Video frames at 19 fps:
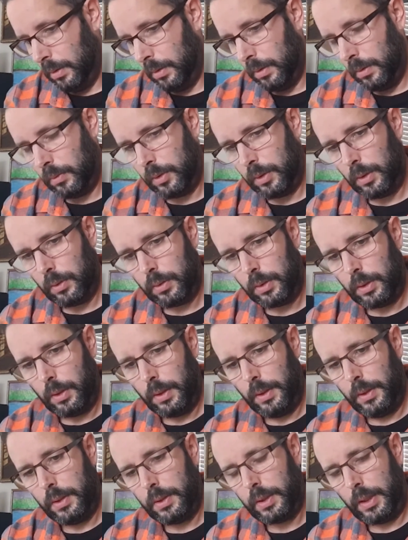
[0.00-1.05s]
which I'll show you
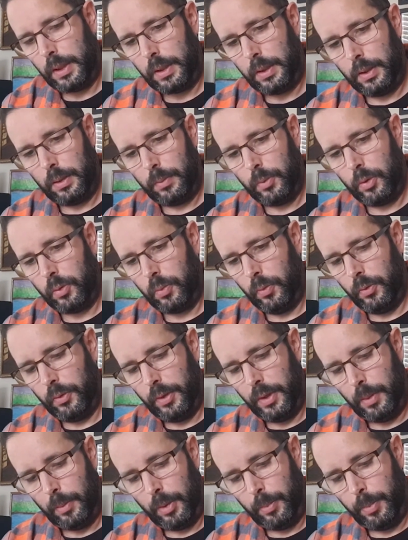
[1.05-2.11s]
in a second. I'm just wondering
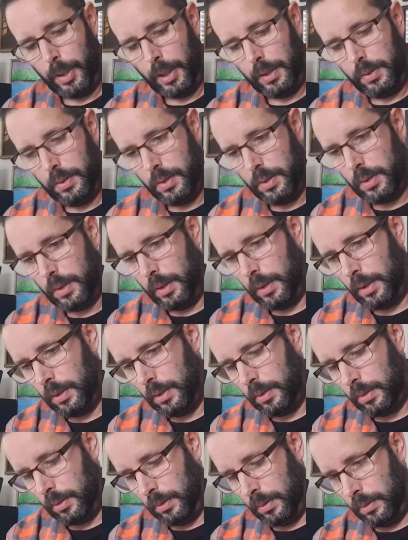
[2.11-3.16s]
how many pages it
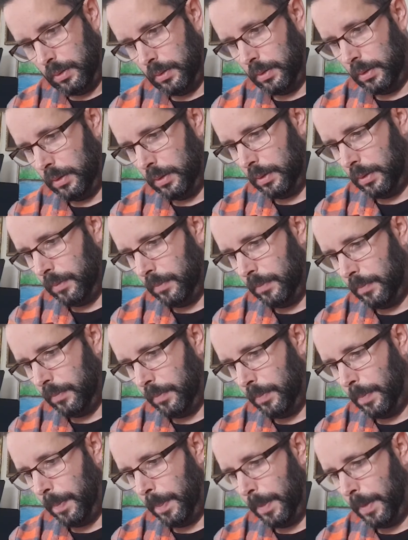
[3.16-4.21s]
is.
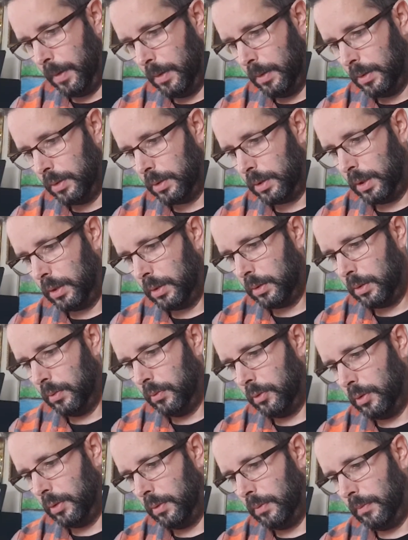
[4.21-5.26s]

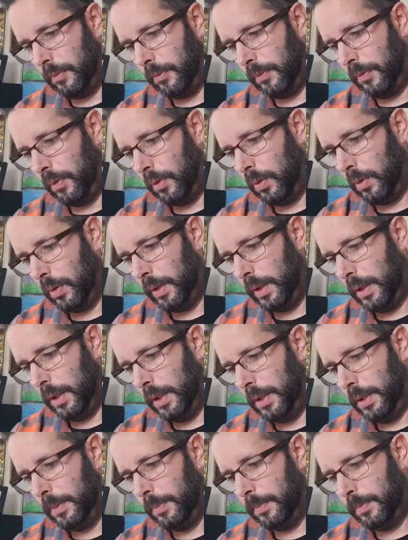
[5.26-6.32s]

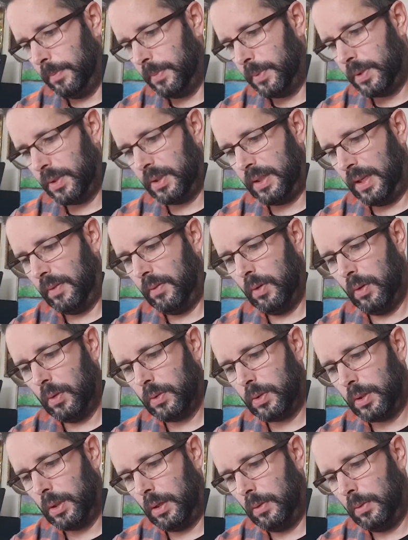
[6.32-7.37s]
647 or
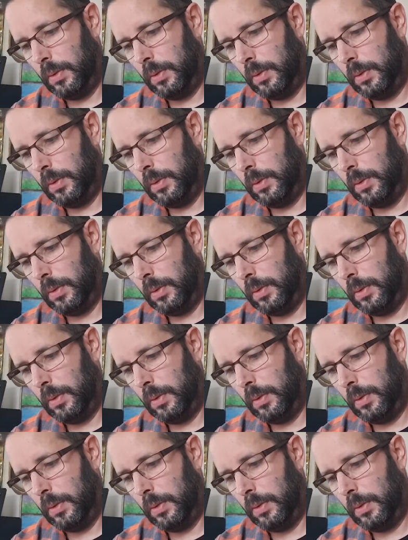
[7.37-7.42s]
so.